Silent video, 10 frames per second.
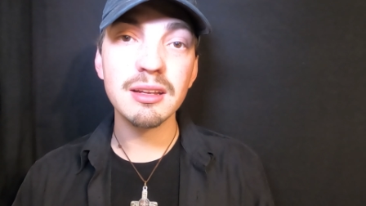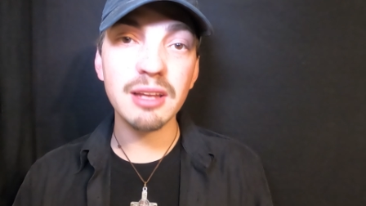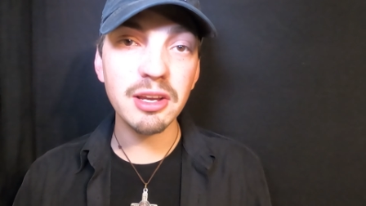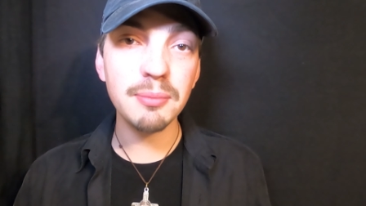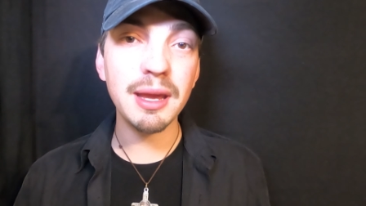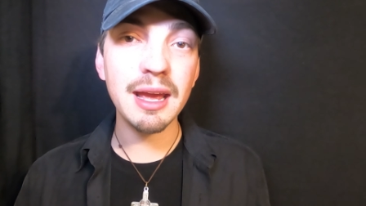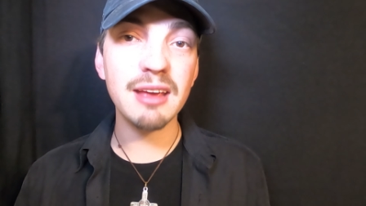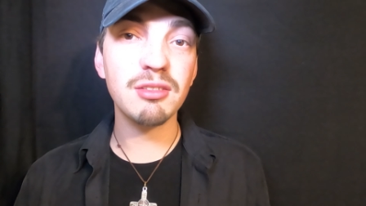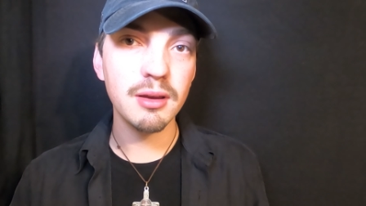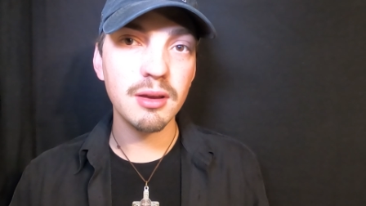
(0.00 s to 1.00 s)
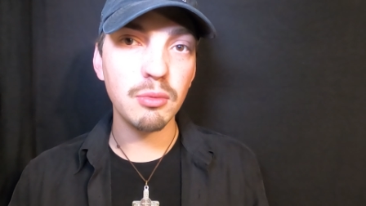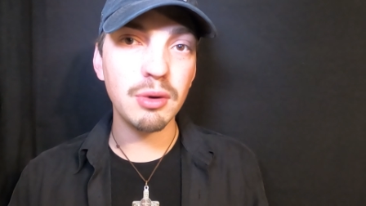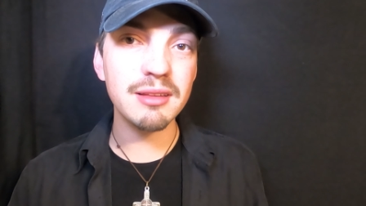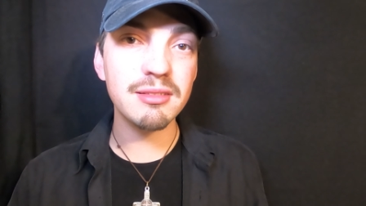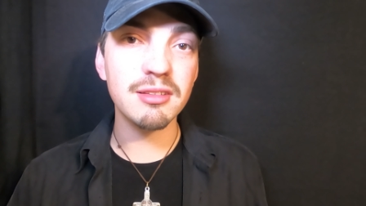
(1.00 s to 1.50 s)
Now you may ask,
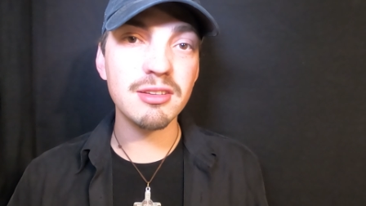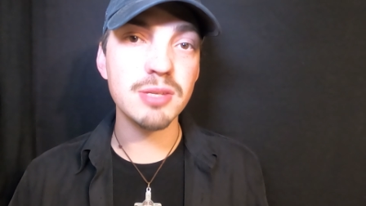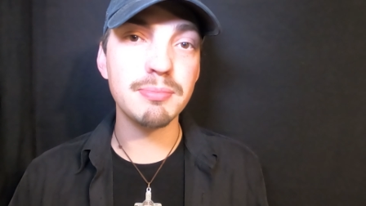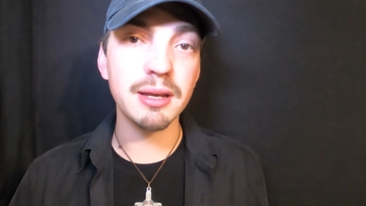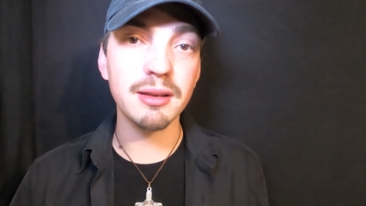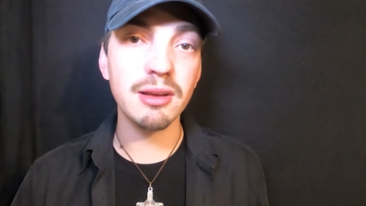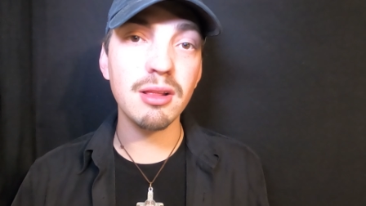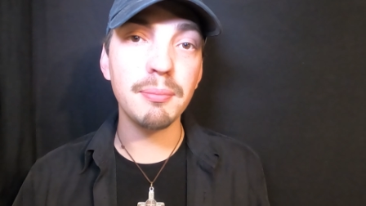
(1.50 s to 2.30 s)
why is there such a big deal